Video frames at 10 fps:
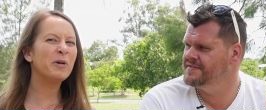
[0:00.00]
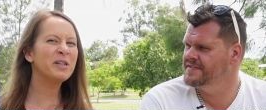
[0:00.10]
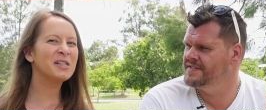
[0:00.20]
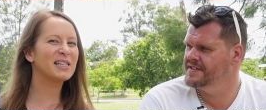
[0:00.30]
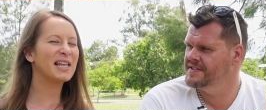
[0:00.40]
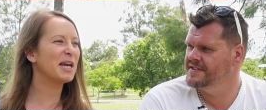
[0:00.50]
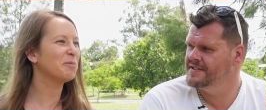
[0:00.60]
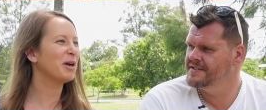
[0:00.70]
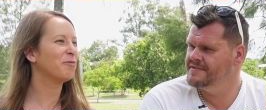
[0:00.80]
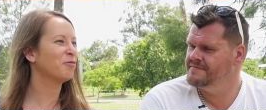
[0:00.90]
Speaker 1: wouldn't say
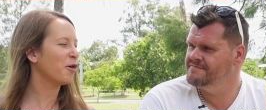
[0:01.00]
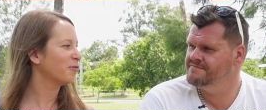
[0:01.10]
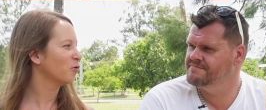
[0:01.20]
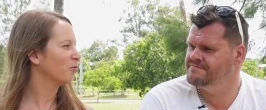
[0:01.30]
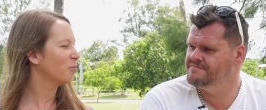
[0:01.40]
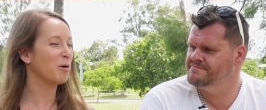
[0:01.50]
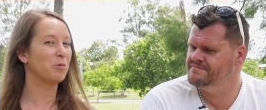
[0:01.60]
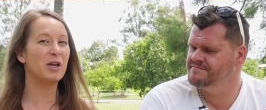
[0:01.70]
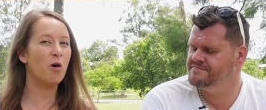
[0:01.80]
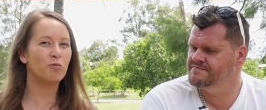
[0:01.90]
we're rural. Well,
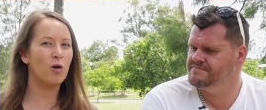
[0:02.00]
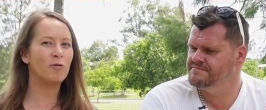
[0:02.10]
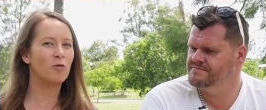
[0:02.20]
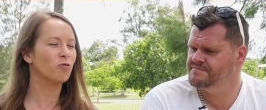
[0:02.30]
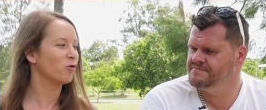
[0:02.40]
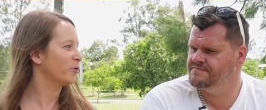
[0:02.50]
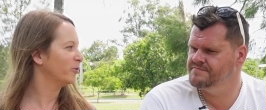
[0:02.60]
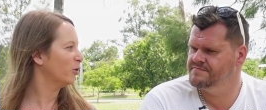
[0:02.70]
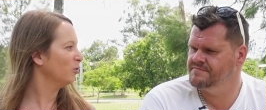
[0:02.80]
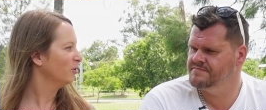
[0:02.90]
we're not rural,
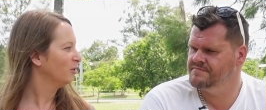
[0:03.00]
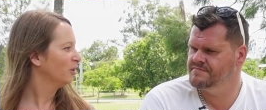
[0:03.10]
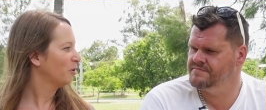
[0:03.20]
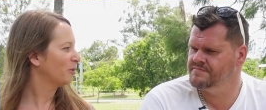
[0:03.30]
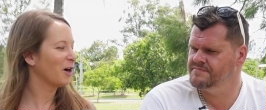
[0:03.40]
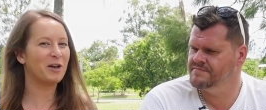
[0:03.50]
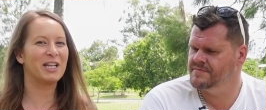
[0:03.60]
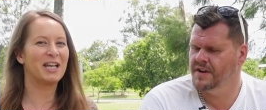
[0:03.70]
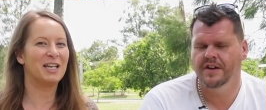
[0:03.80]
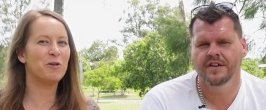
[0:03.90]
rural, we're
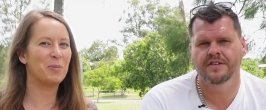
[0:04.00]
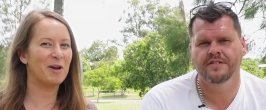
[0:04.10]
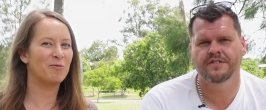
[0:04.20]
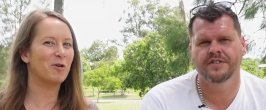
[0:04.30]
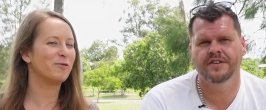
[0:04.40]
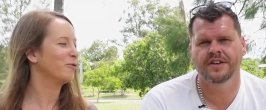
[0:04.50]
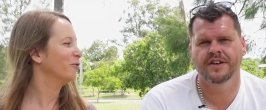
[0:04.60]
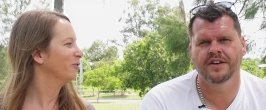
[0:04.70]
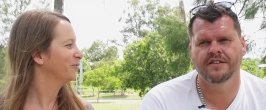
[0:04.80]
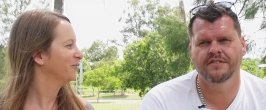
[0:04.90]
only a little bit rural.
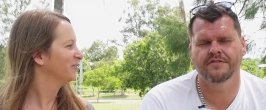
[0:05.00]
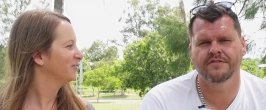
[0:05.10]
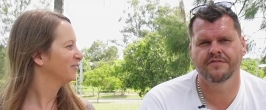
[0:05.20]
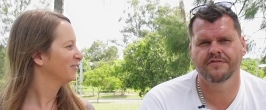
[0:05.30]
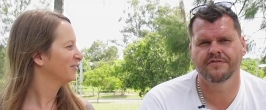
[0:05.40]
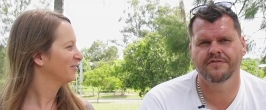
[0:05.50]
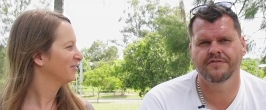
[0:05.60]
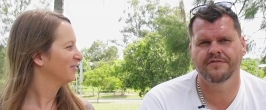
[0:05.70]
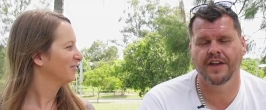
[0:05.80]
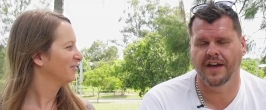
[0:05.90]

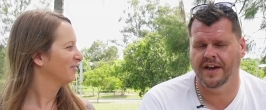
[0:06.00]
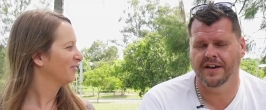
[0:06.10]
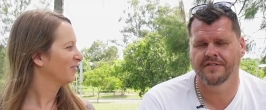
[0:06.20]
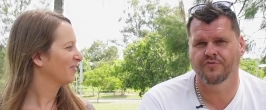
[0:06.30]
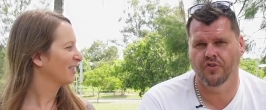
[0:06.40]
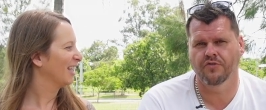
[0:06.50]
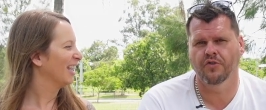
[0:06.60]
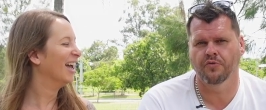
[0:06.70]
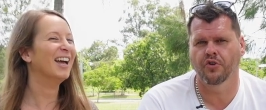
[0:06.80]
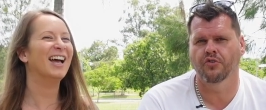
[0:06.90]
Speaker 2: Yeah,
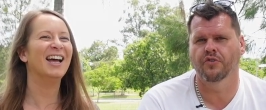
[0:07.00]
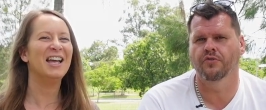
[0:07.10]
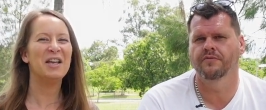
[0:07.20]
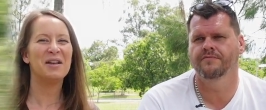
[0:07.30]
rural, rural.